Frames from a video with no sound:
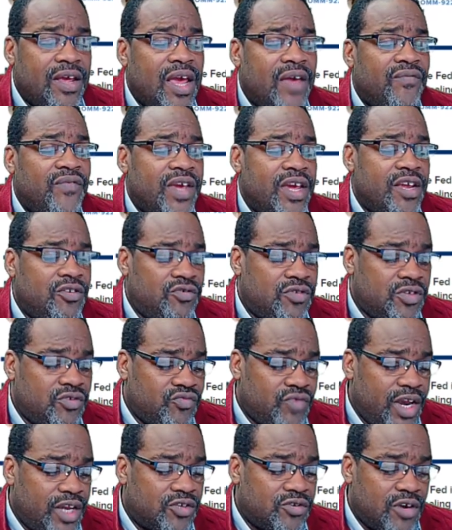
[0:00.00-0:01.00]
if interest
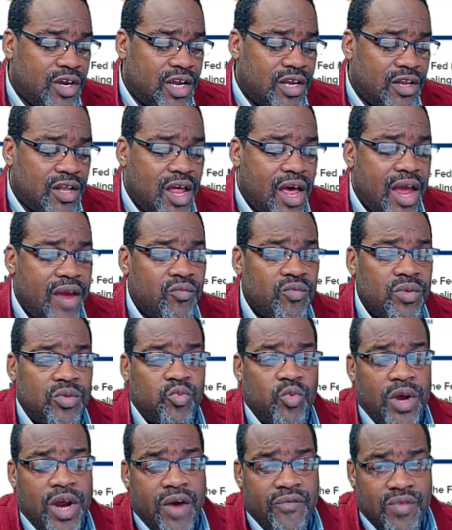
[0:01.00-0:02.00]
rates are in line with
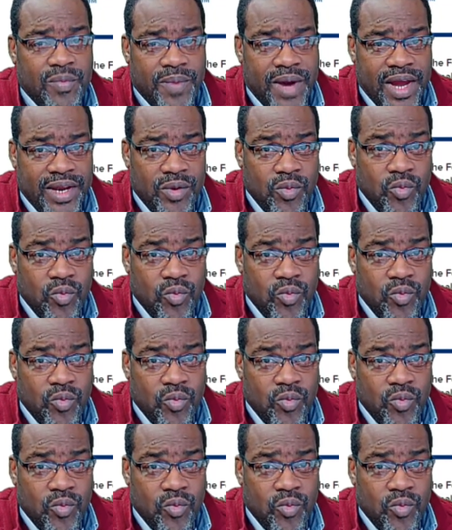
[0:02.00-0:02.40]
where everybody